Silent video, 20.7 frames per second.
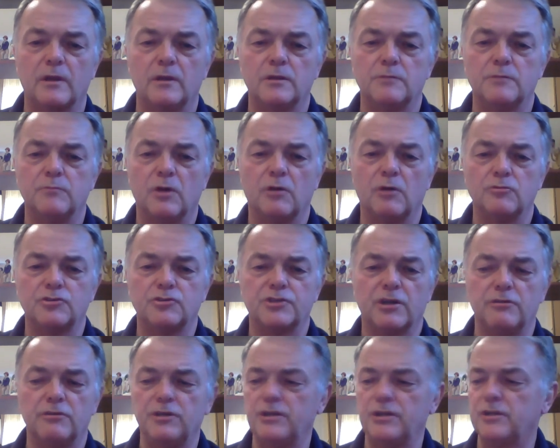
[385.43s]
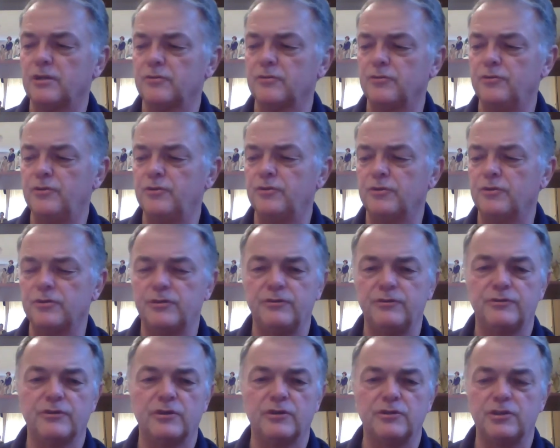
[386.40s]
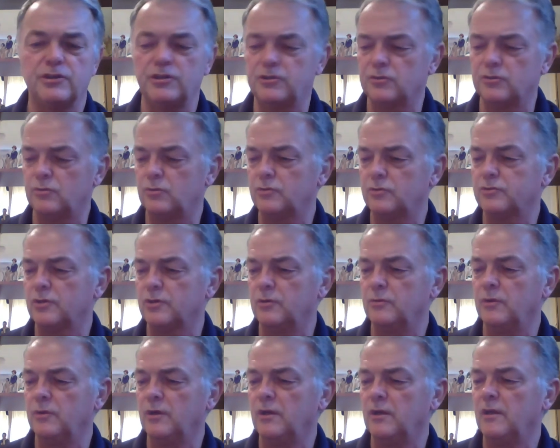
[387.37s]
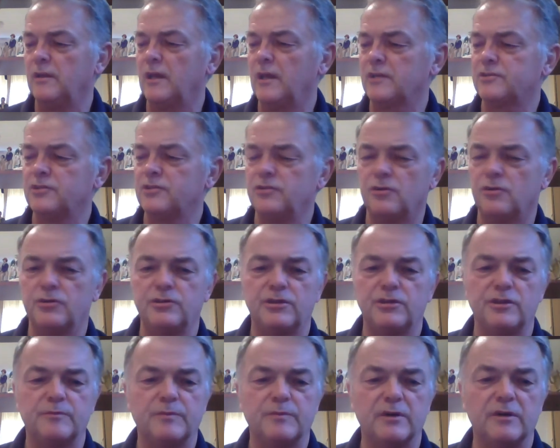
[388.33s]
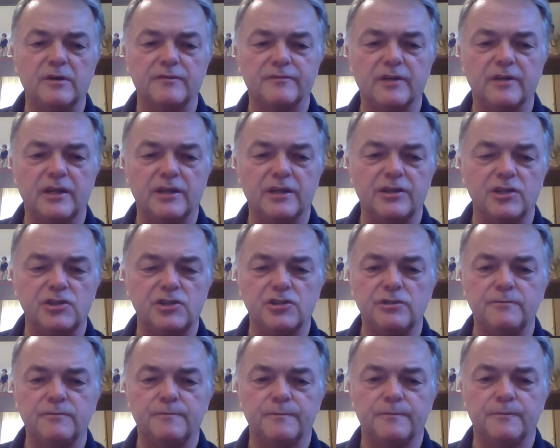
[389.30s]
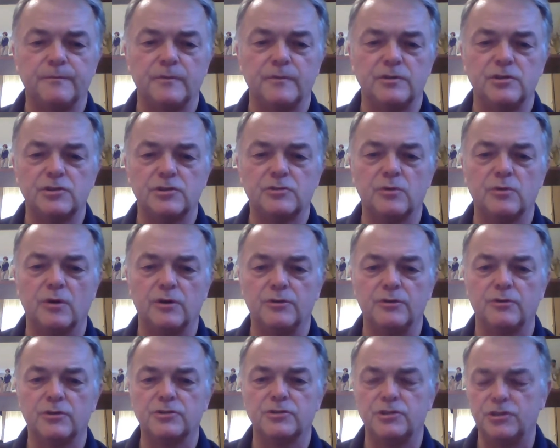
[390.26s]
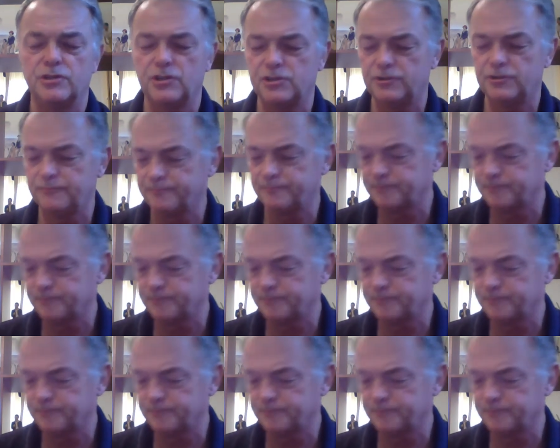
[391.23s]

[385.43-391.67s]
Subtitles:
milestone he done on the 1930 tour. So that's a 90th birthday edition, which is quite a nice edition.